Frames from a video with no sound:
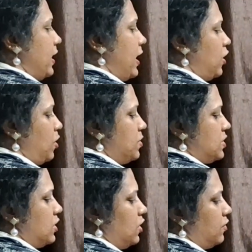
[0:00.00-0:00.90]
the
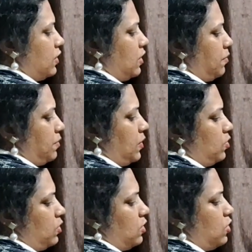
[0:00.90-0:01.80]
atomicity of the
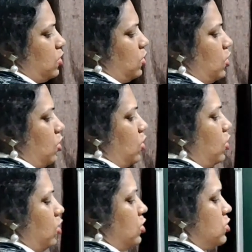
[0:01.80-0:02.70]
compound.
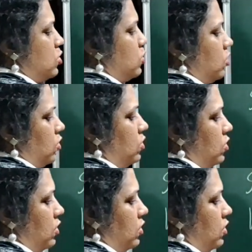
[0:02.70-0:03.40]
Also